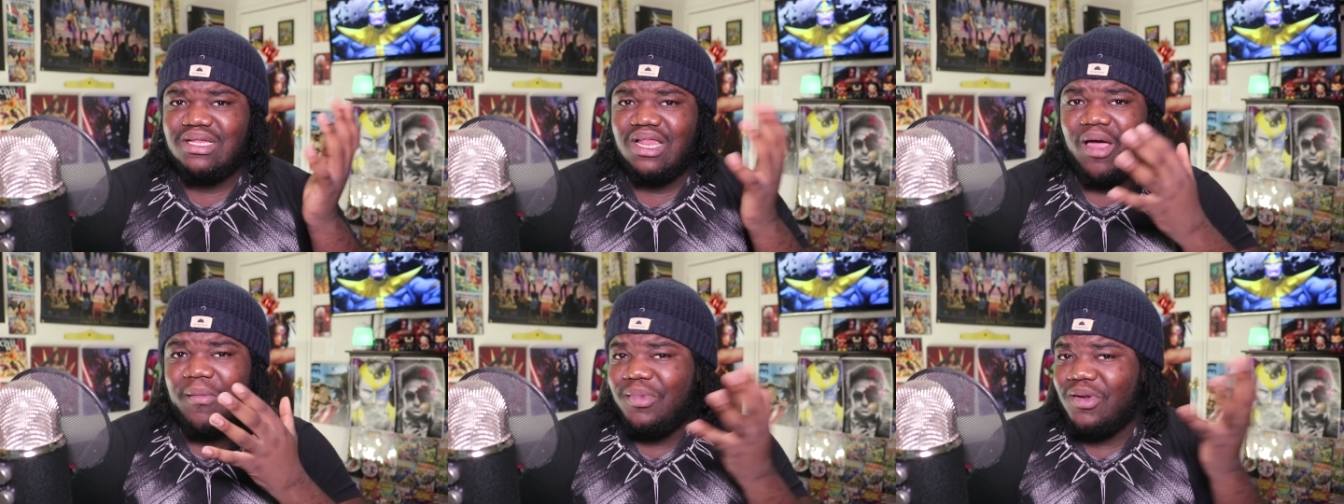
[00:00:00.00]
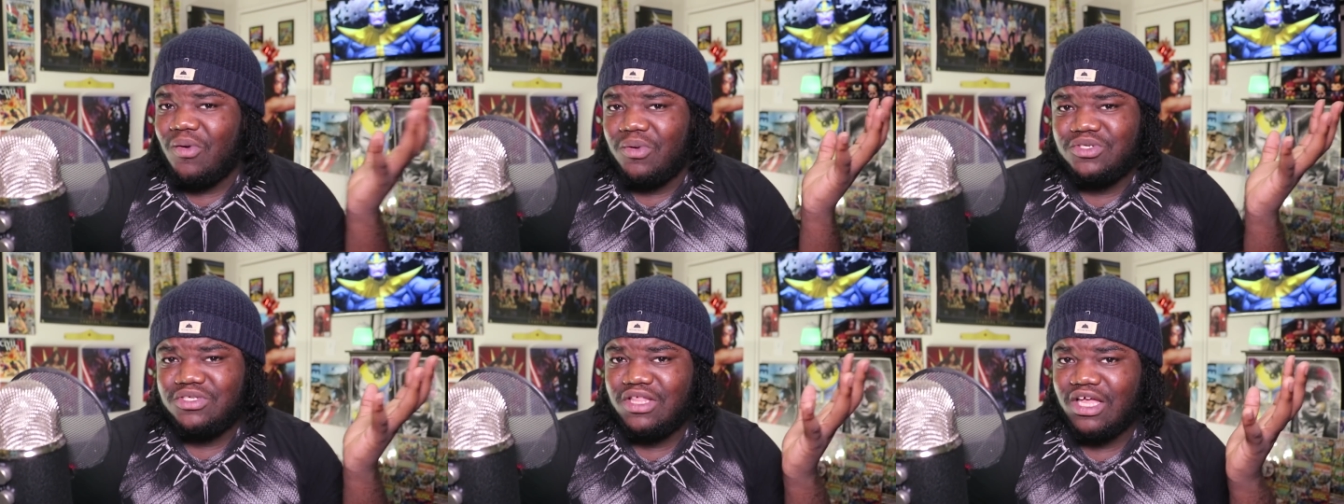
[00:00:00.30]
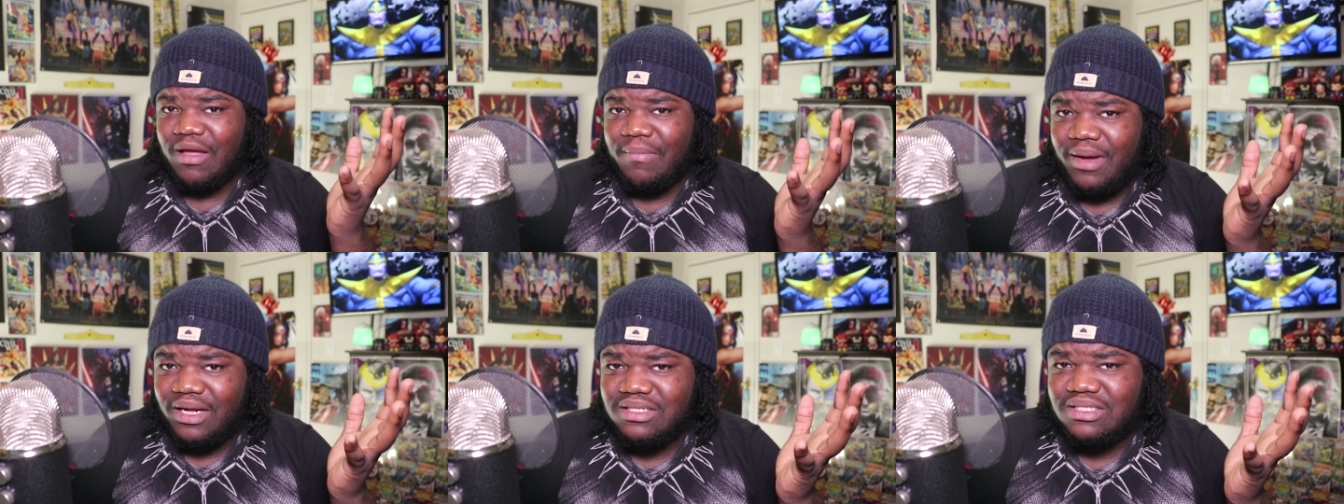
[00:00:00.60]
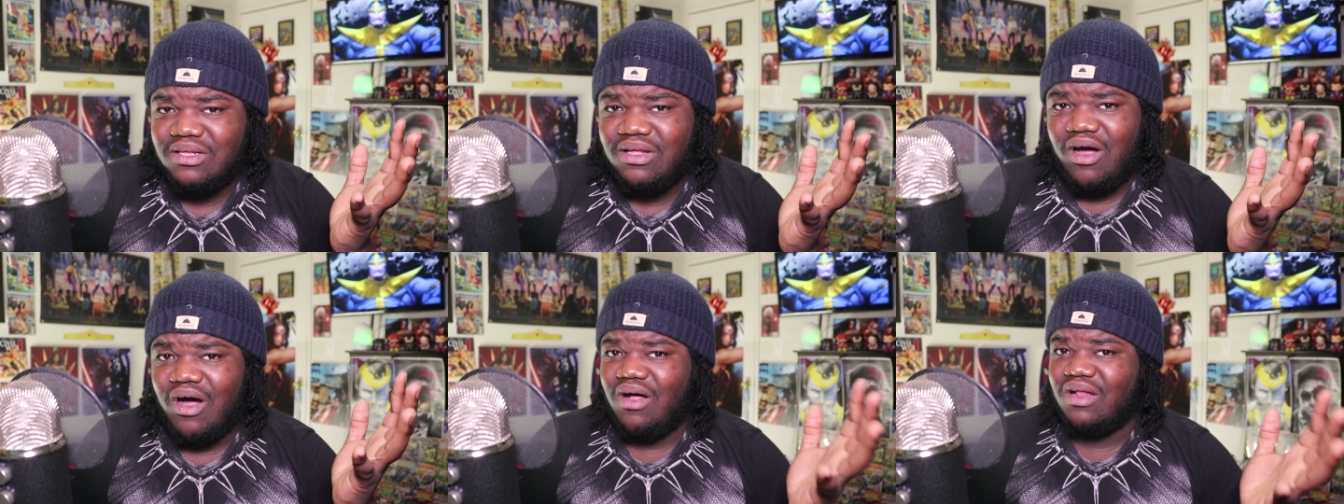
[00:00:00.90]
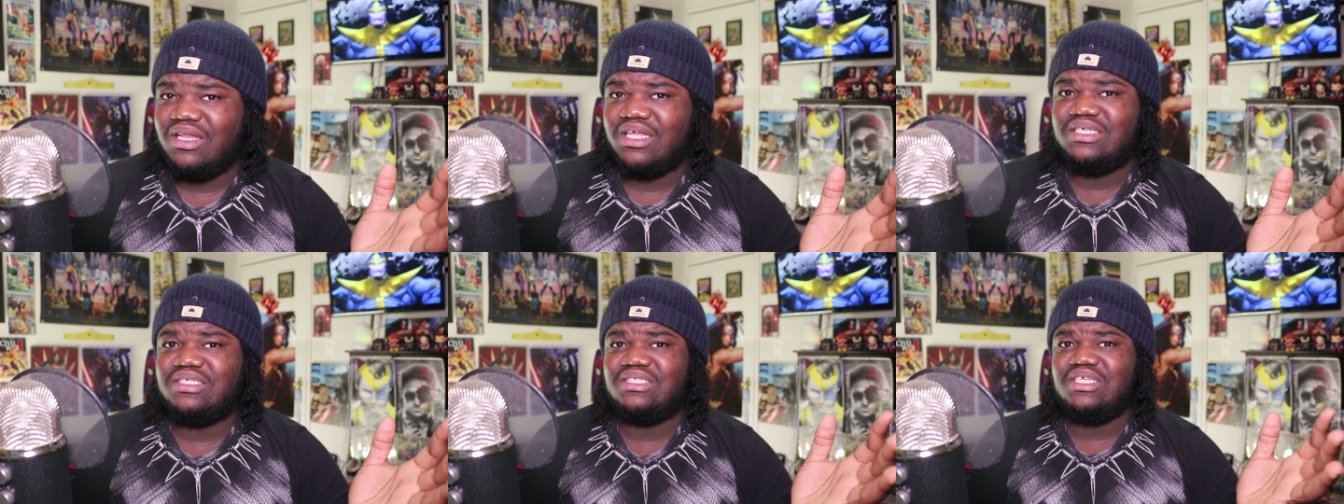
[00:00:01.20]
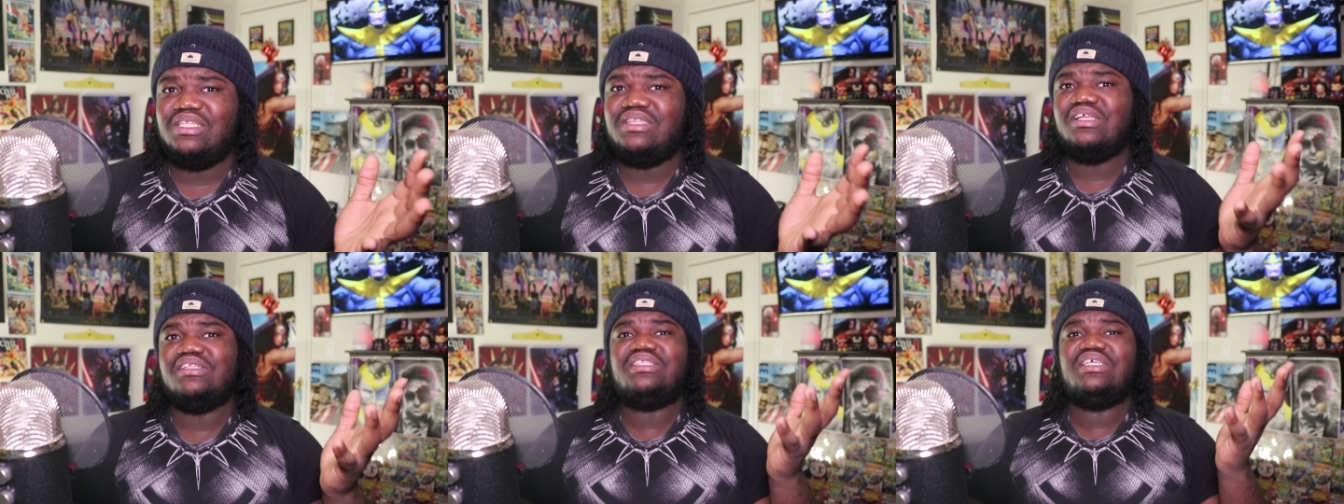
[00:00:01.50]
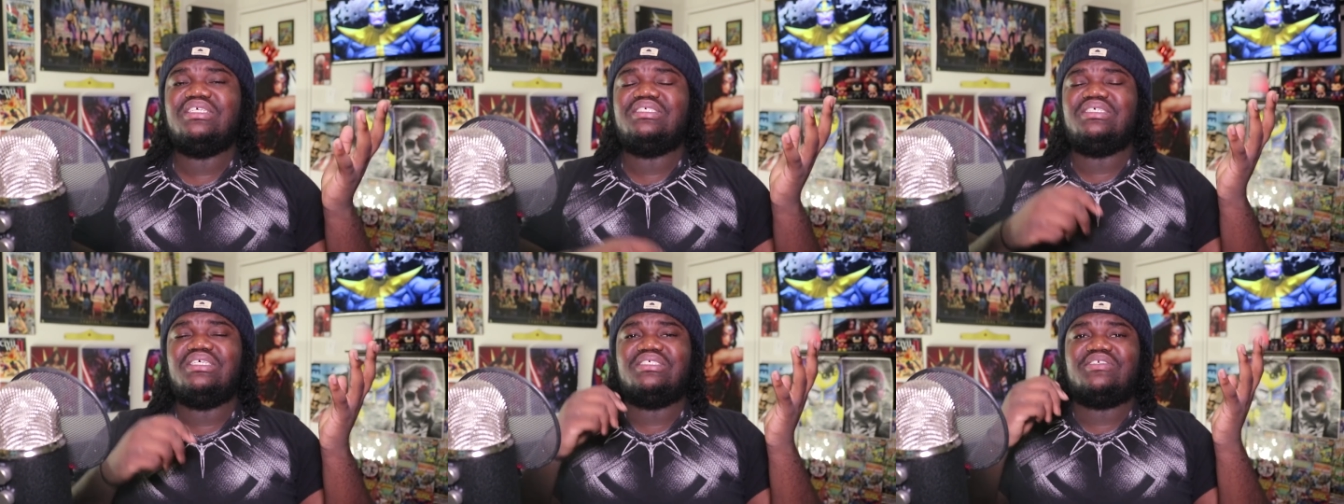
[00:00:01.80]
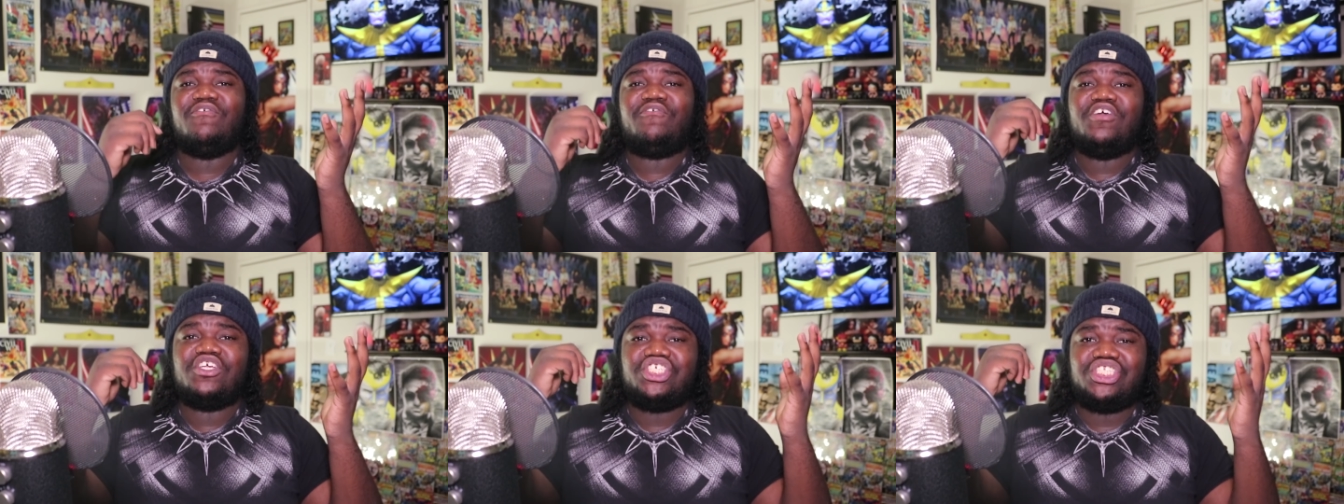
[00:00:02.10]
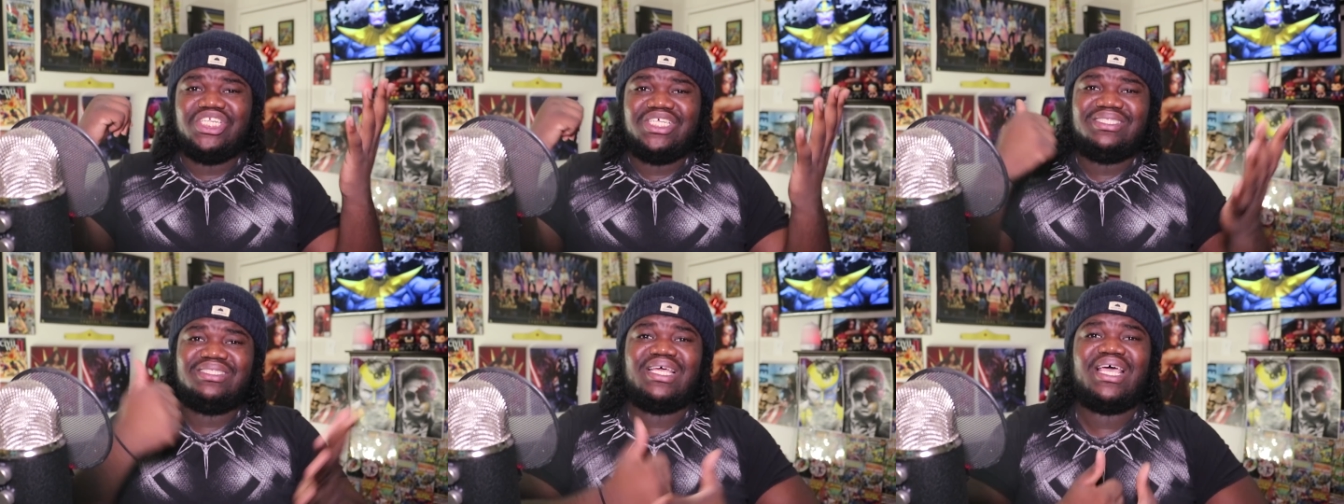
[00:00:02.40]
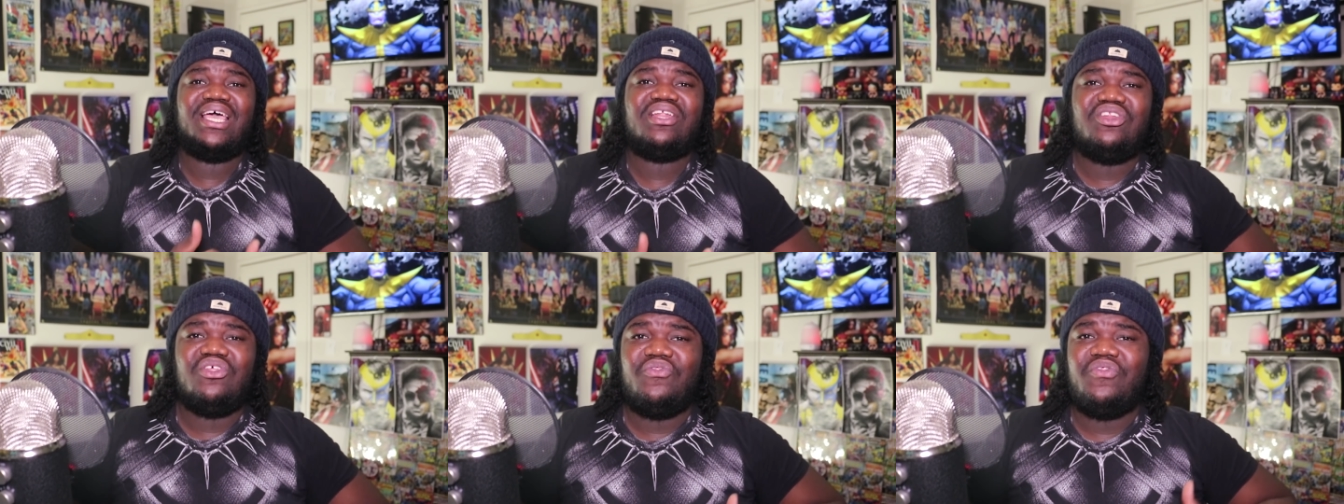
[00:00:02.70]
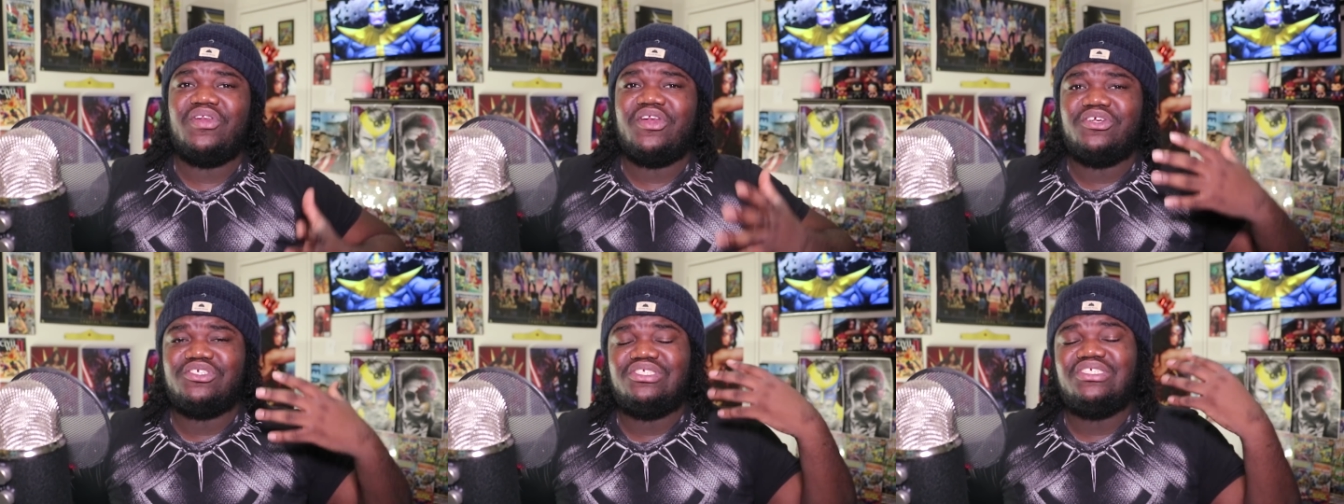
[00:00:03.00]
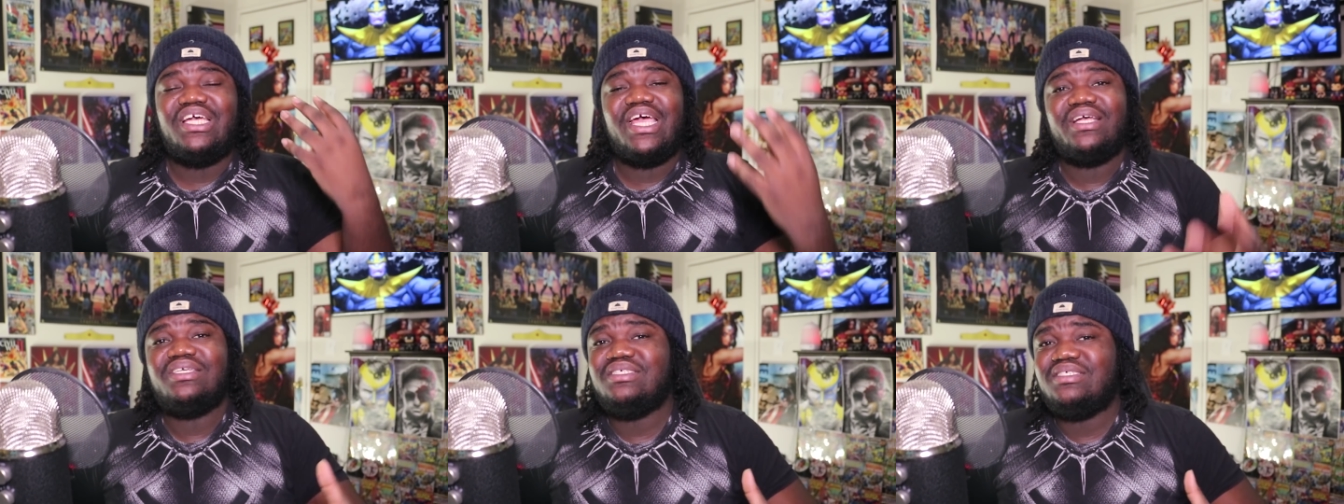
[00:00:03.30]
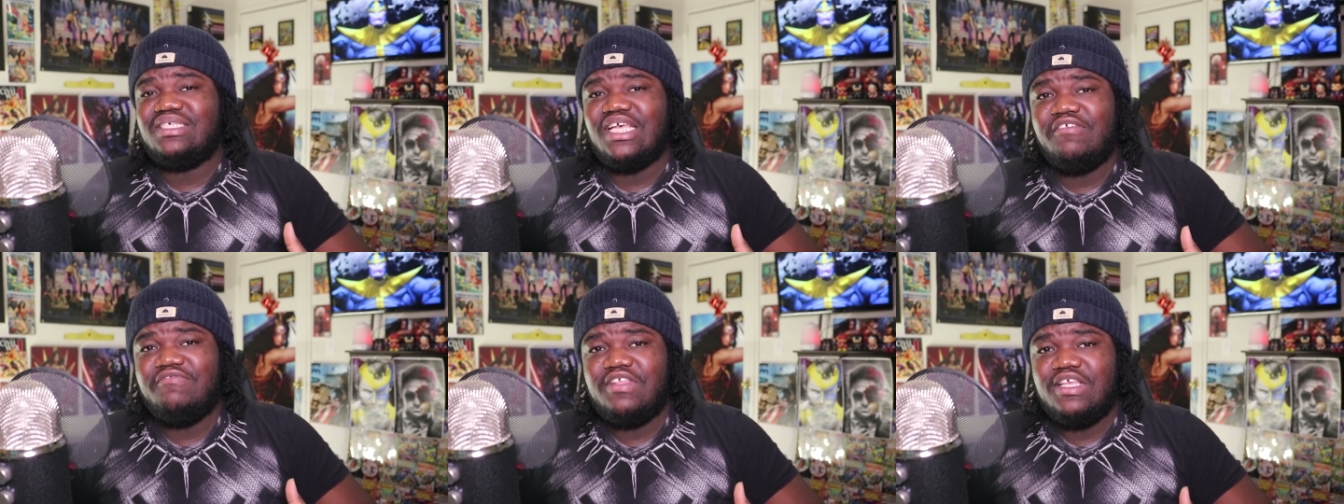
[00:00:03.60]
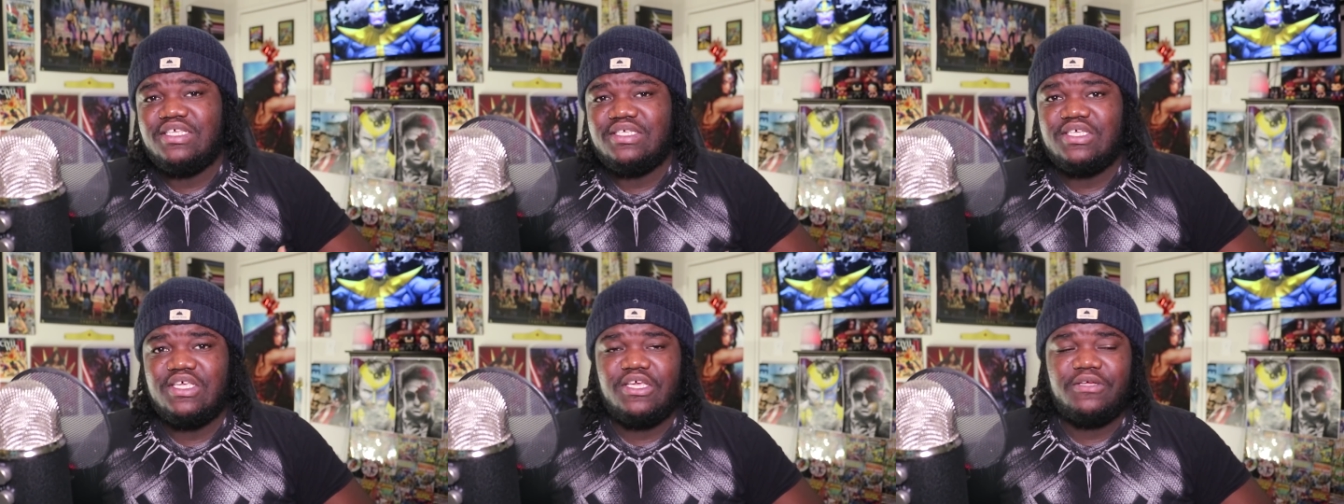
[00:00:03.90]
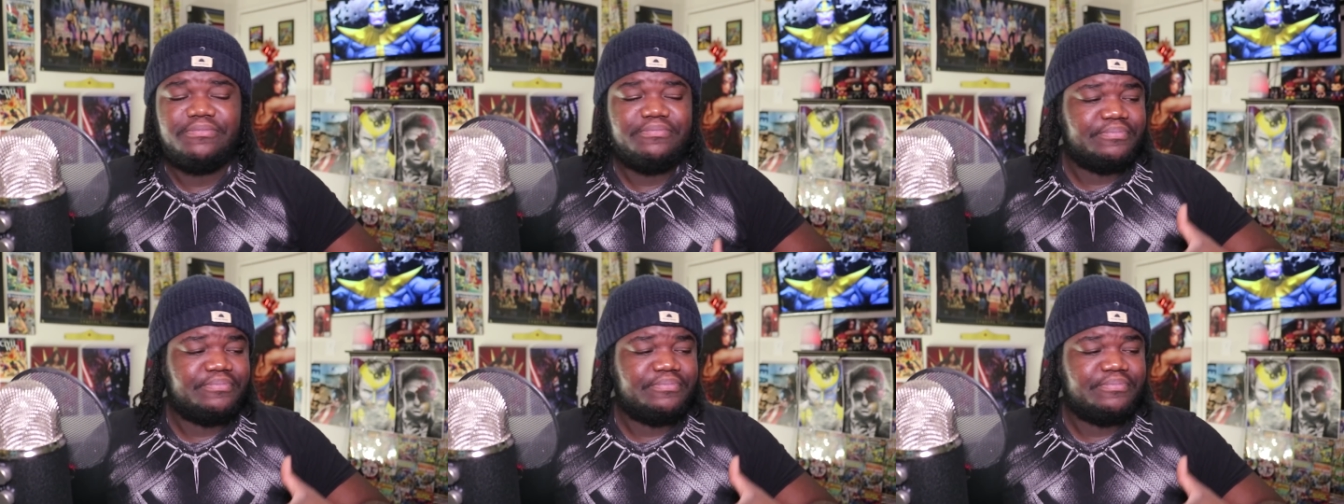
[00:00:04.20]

Let me know what you think about all this. Do you think DC is officially dead? Do you think there's a chance to save DC?